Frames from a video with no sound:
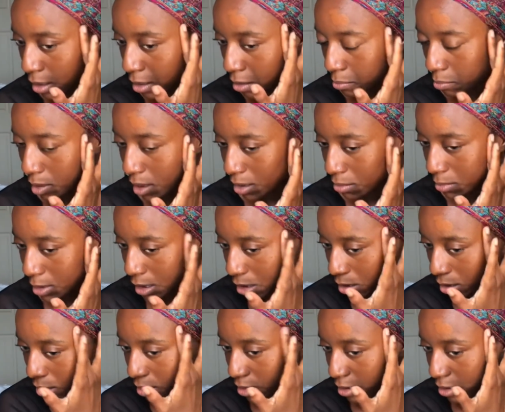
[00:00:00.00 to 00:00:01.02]
But I'm
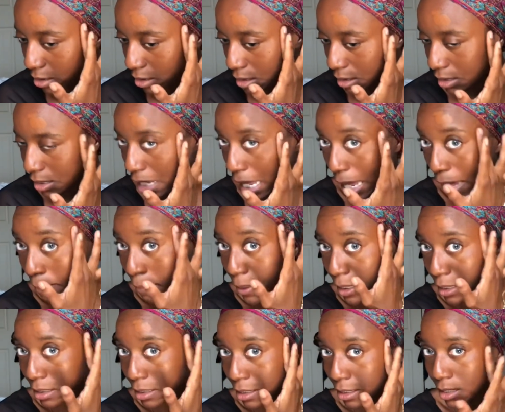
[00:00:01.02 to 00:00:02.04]
just
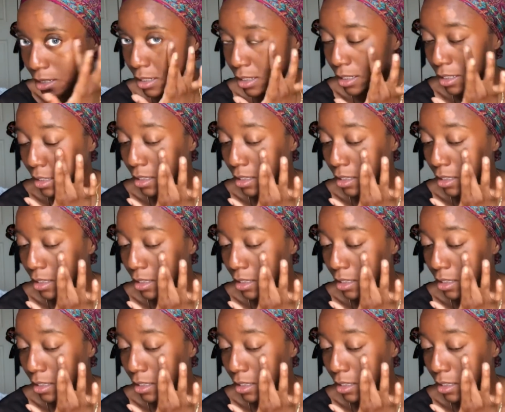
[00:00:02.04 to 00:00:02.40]
tapping this into the